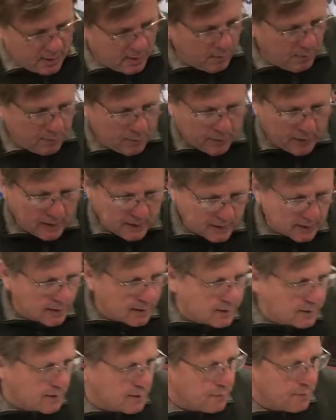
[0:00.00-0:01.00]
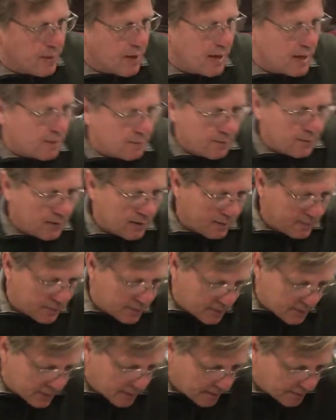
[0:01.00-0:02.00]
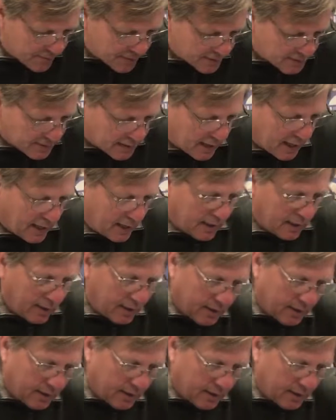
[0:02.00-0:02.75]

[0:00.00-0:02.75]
we place it into the bottom of this tank,